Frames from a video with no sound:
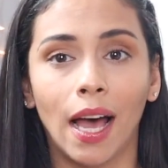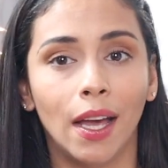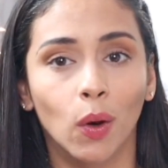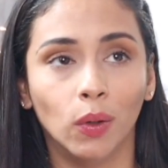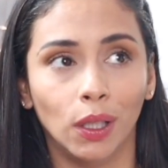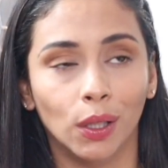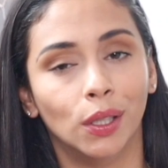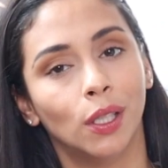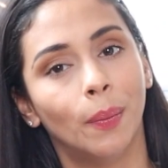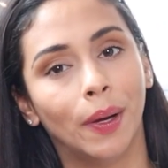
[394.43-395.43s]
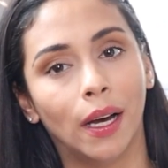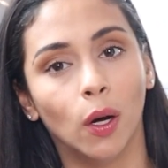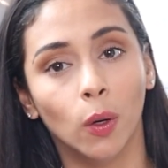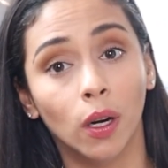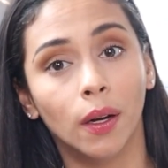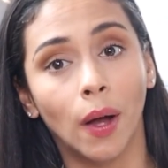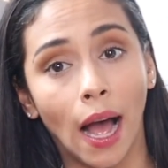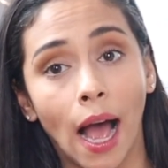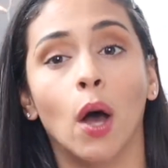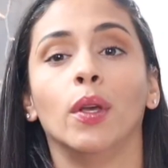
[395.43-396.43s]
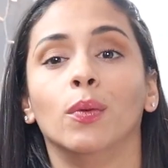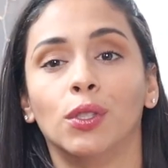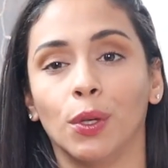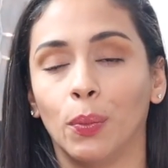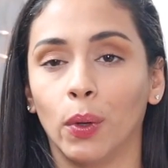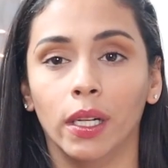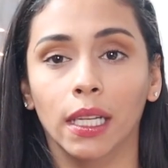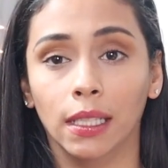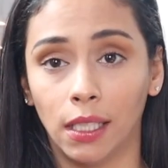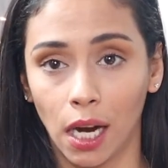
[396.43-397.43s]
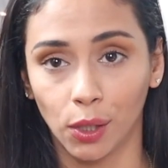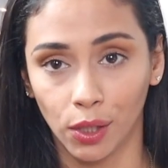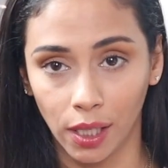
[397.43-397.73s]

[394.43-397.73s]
I only learned about how he was supporting Dr.